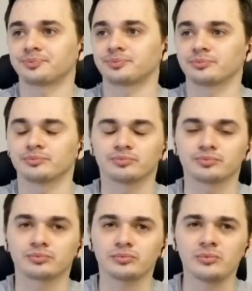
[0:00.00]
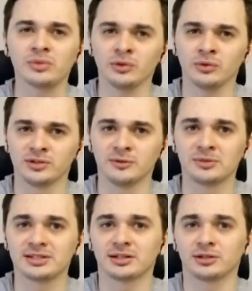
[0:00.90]
More detailed
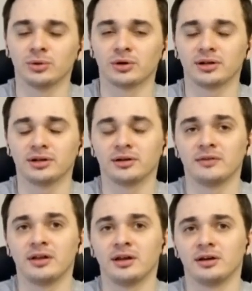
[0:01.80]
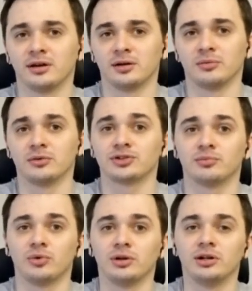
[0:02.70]
exploration of PLC's
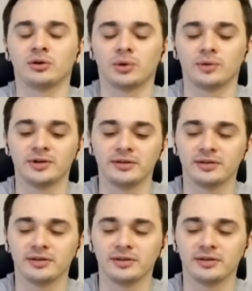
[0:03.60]
vulnerabilities.